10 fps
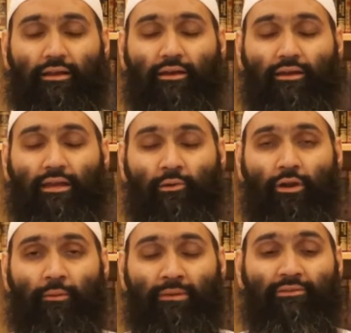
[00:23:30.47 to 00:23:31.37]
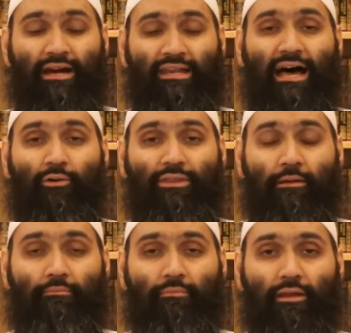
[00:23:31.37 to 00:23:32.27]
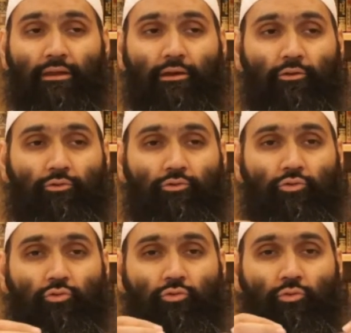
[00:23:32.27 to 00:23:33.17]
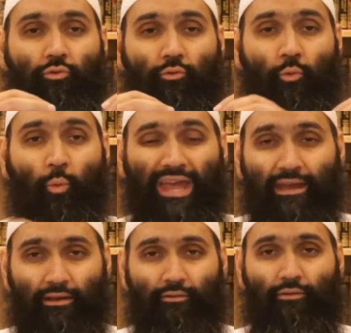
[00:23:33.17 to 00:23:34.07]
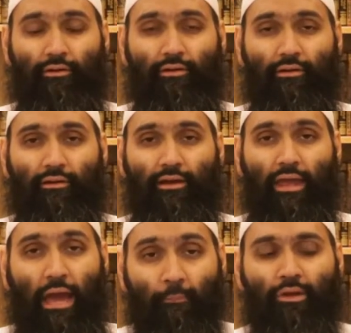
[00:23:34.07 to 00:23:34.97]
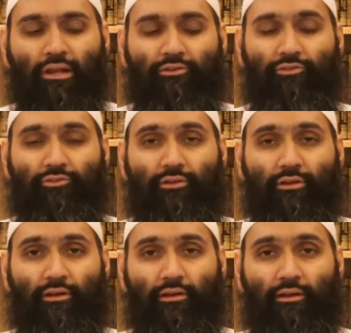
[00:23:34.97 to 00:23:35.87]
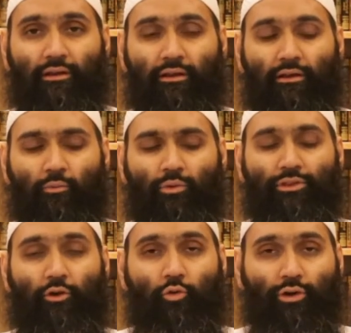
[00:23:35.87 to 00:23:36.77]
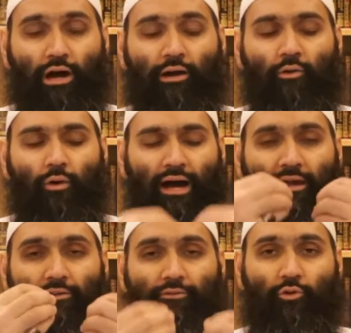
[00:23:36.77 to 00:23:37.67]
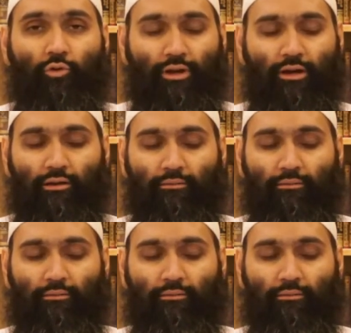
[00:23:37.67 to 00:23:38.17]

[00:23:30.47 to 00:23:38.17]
And what I mean is allowed them to wear amulets with the Quran or ayat of the Quran.